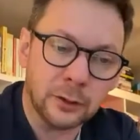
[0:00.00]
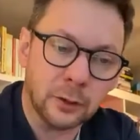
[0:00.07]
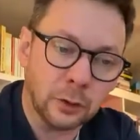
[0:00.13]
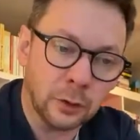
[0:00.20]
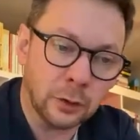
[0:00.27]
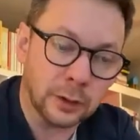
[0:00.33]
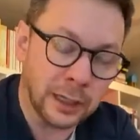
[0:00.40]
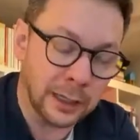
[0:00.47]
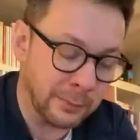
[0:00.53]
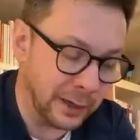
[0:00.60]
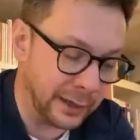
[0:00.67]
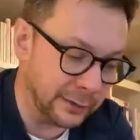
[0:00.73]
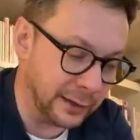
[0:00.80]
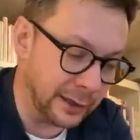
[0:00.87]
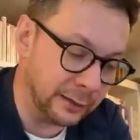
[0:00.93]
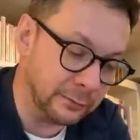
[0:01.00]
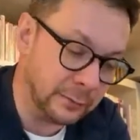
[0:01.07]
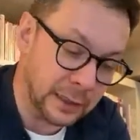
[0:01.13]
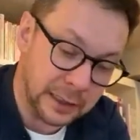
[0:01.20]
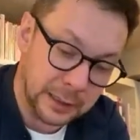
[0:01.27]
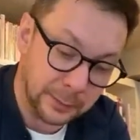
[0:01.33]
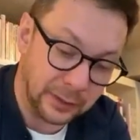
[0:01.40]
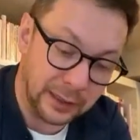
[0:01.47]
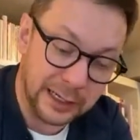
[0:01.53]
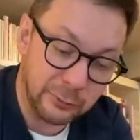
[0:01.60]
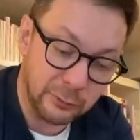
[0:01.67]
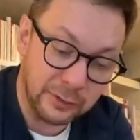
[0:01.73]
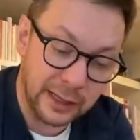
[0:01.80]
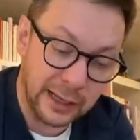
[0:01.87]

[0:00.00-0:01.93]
Or I might then play with the